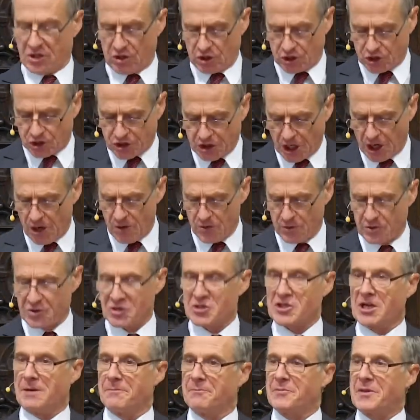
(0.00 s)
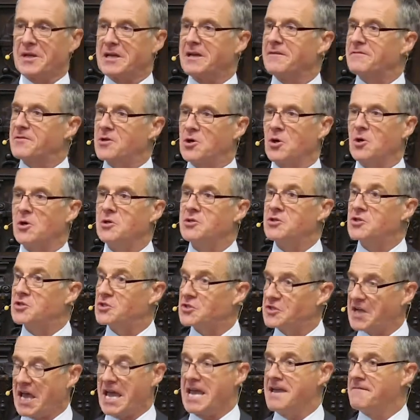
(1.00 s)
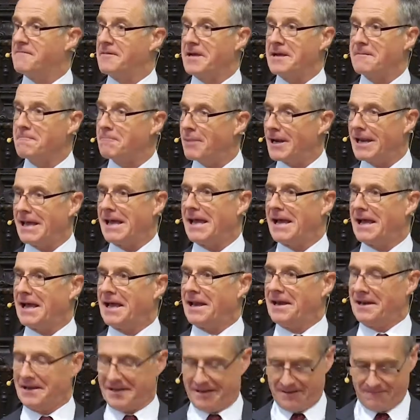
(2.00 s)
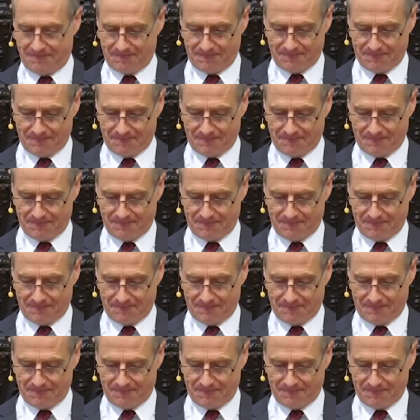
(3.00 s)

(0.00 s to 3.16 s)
shown something of God's saving plan.